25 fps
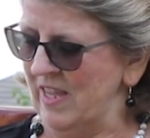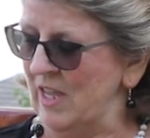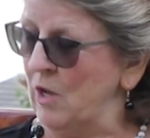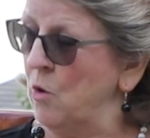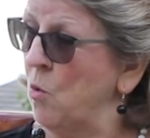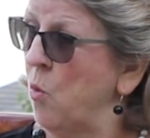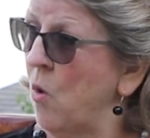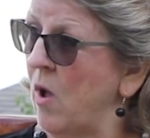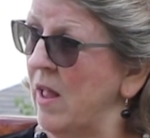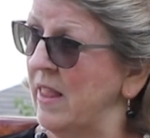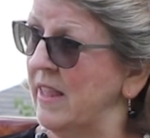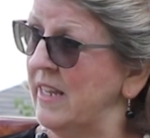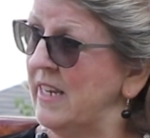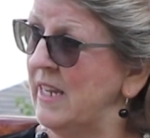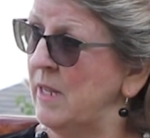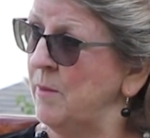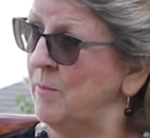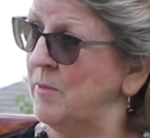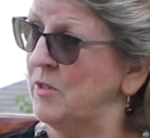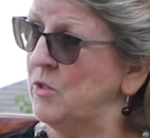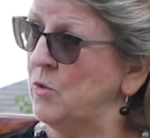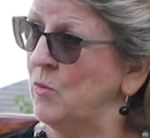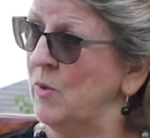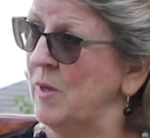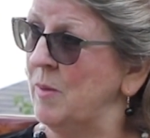equality
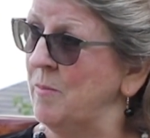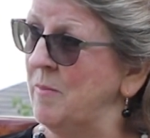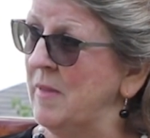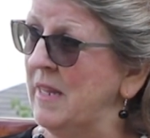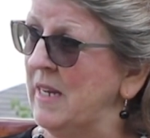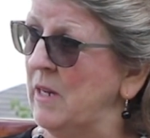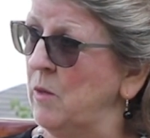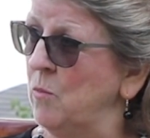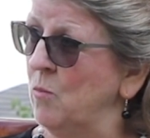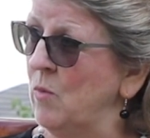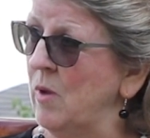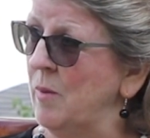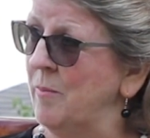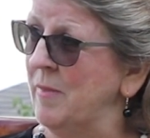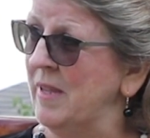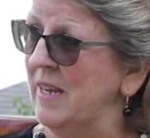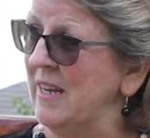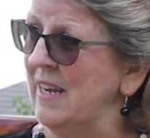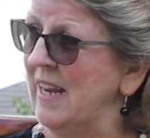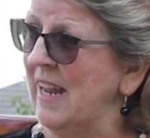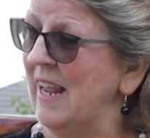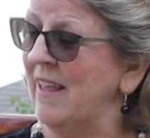between men and women,